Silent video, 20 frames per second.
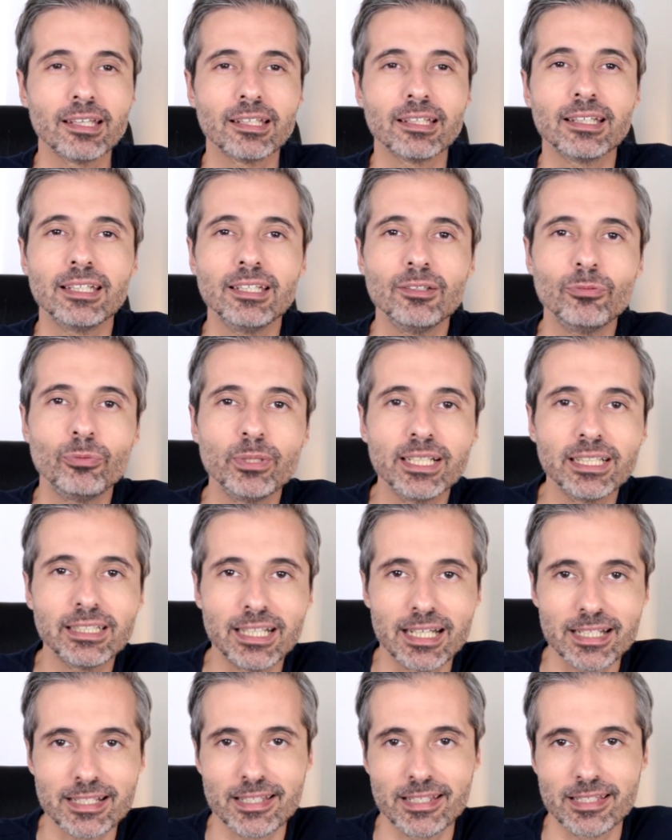he
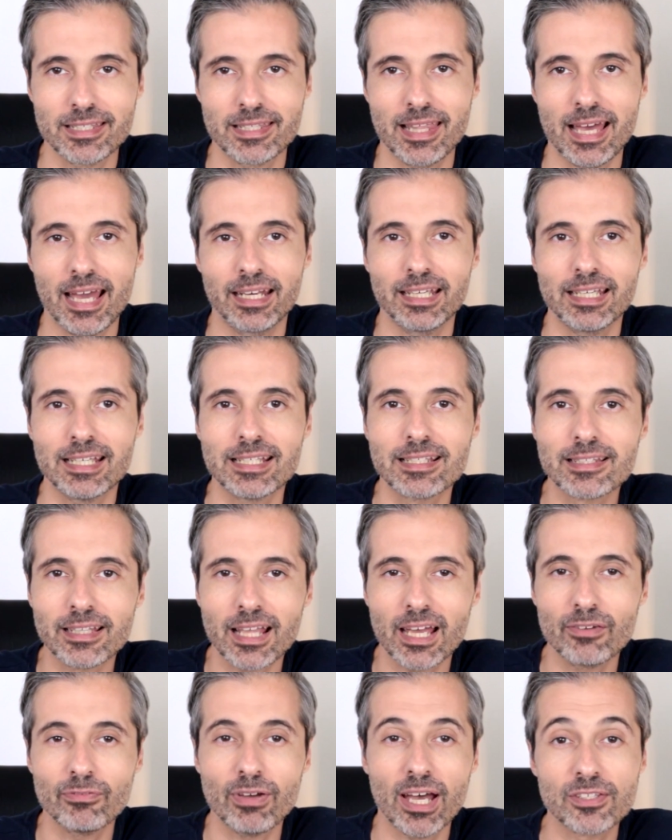realizes that his
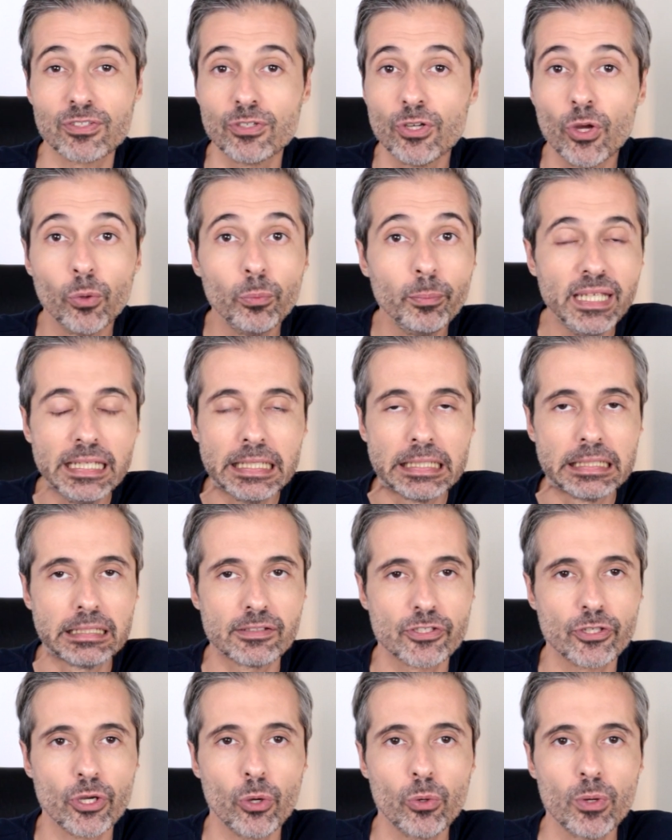life has no meaning.
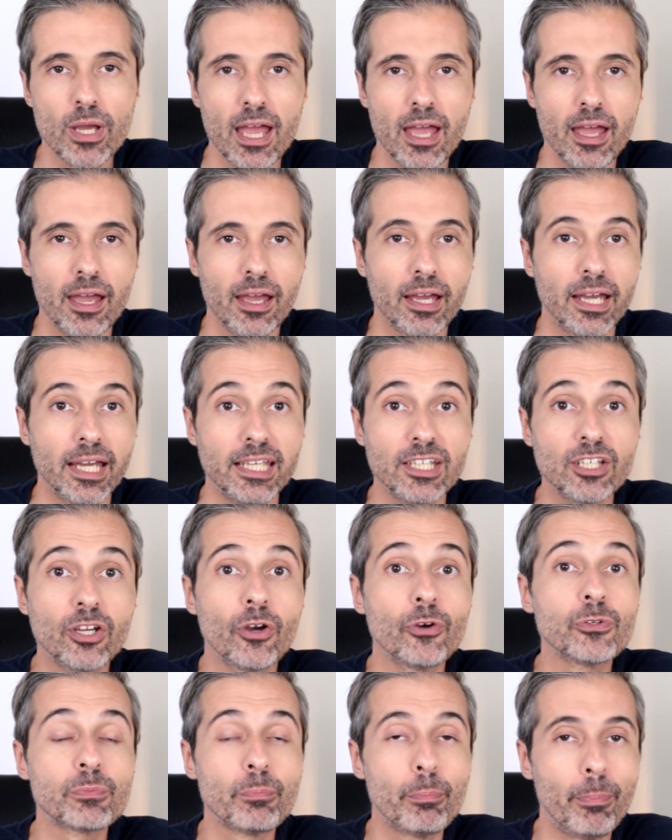So he
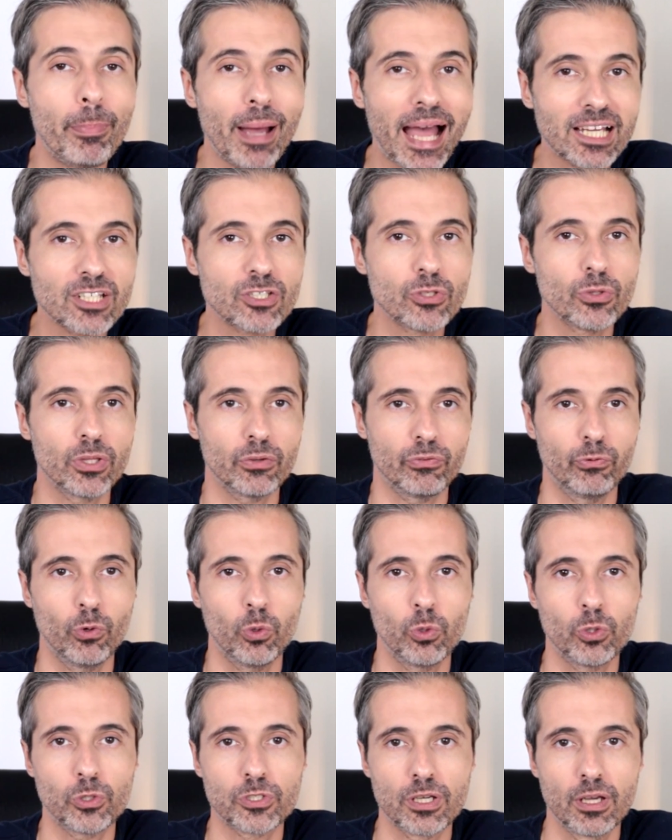goes back to the
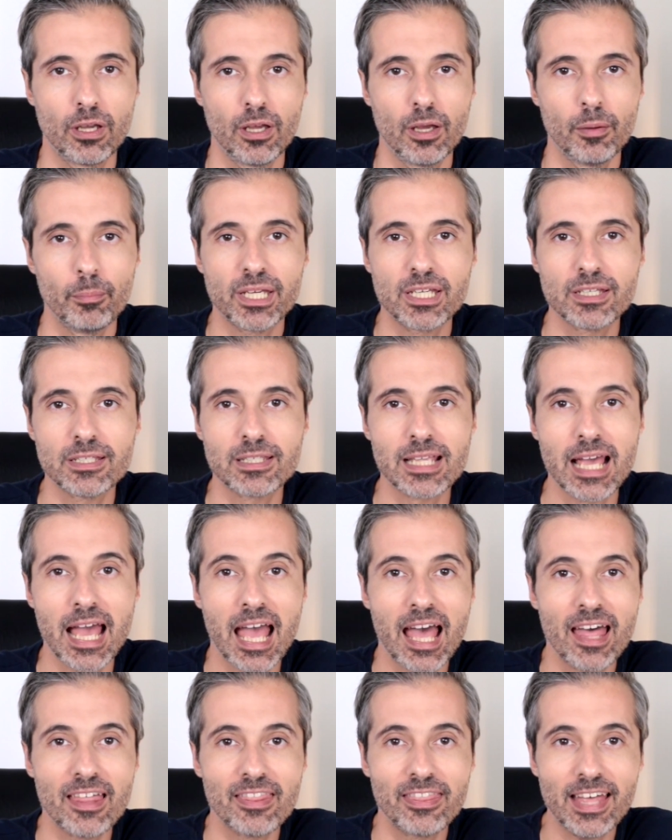fort because
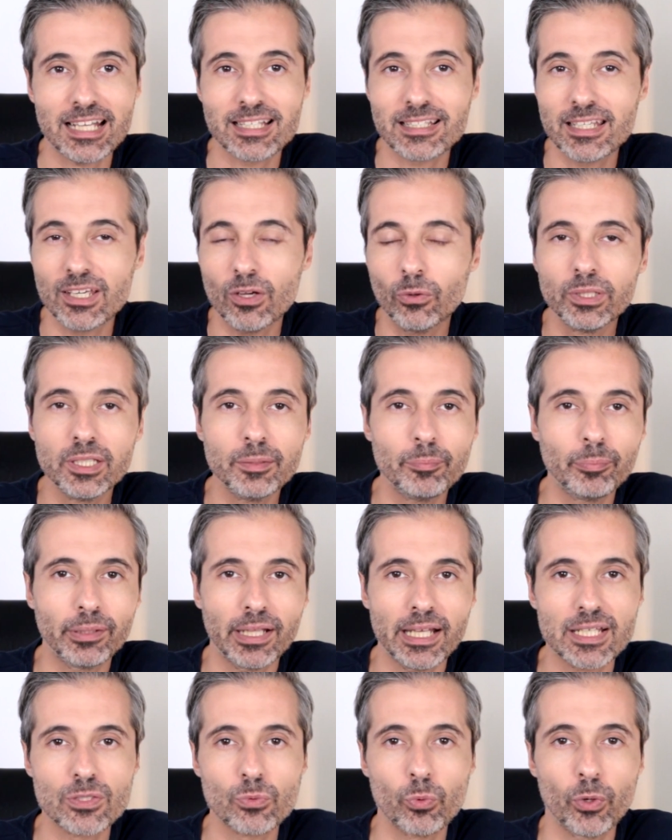that's the only
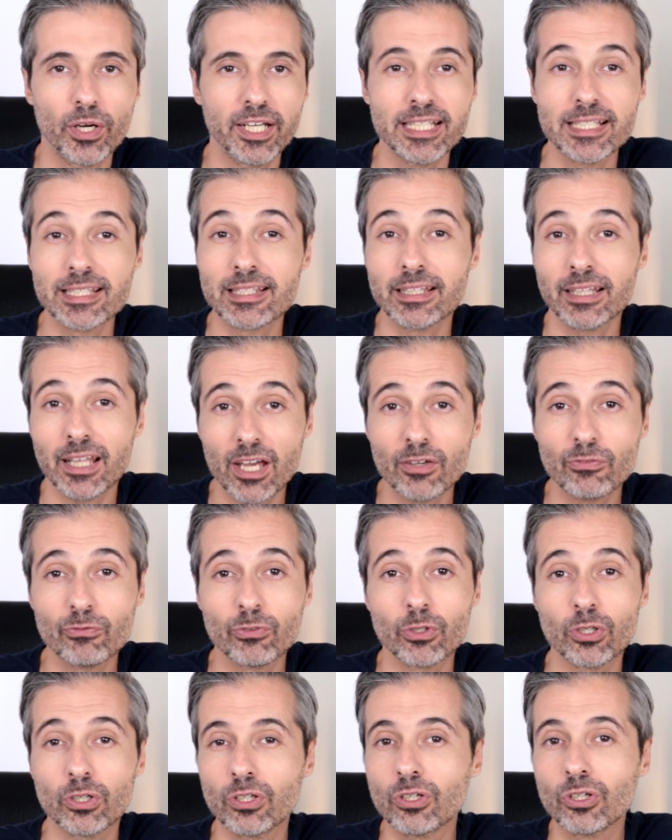place where his life
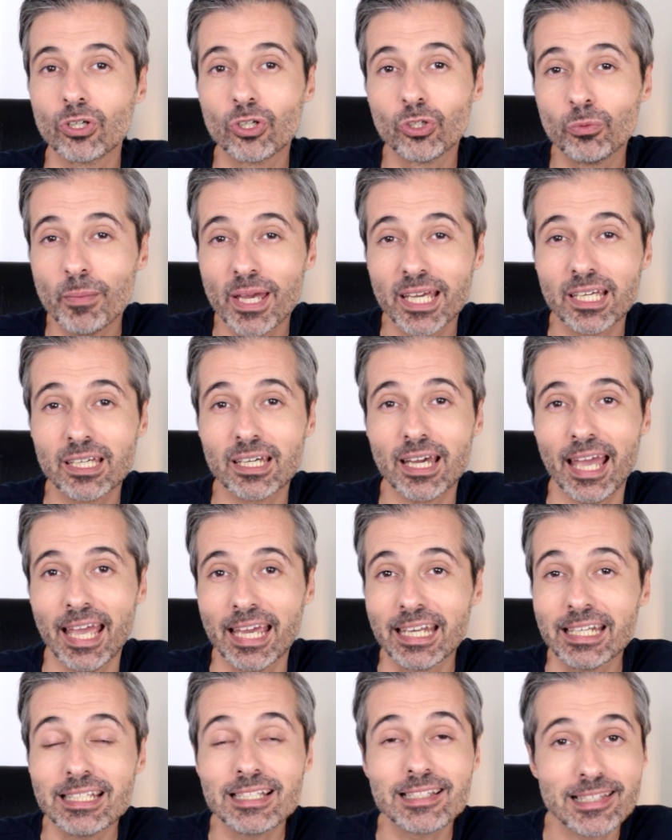could make
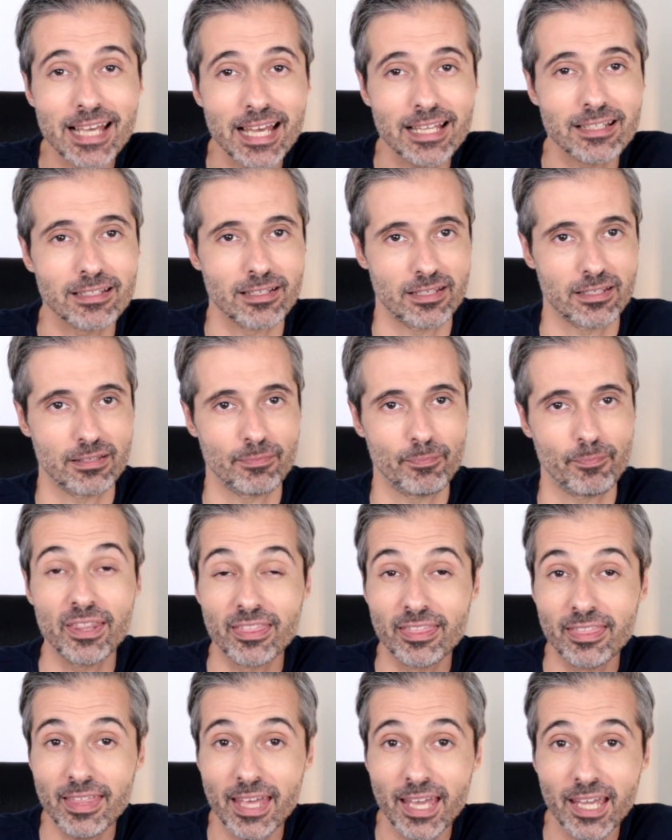any sense.
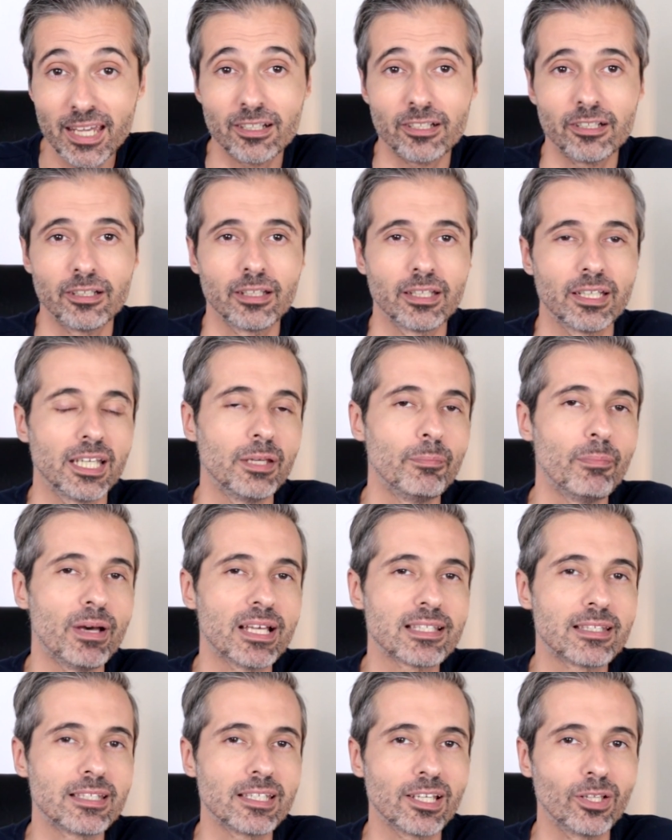But there he
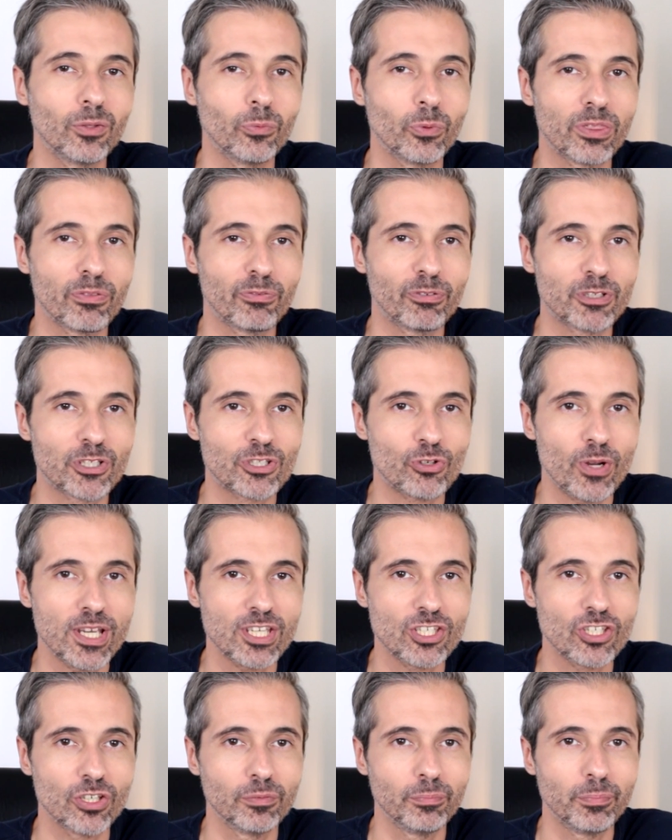must deal with
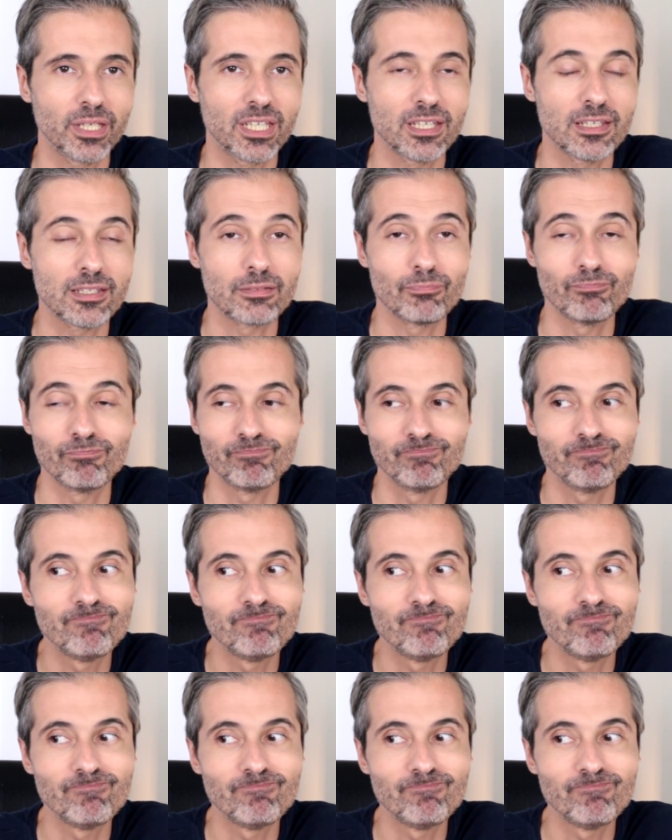frustration because